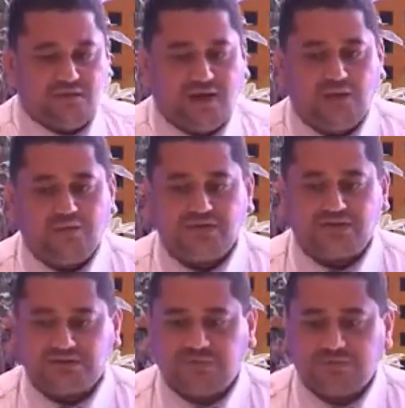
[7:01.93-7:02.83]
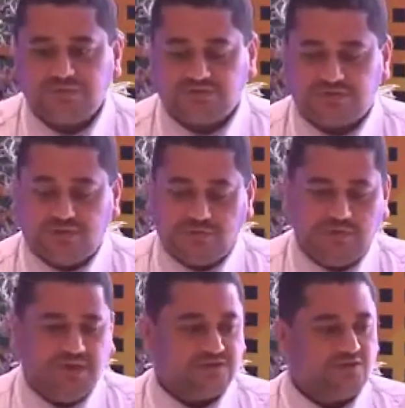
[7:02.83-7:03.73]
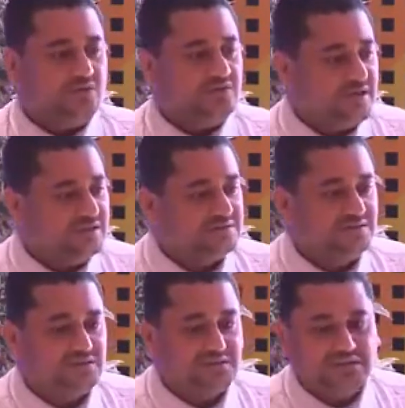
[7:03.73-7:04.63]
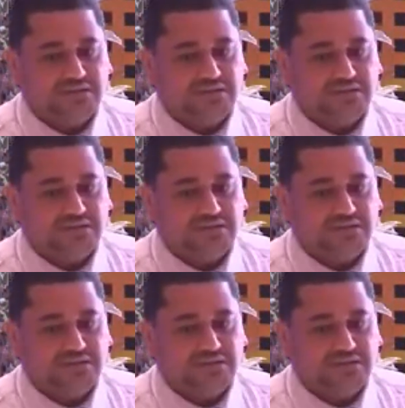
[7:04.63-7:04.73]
our experiment based on that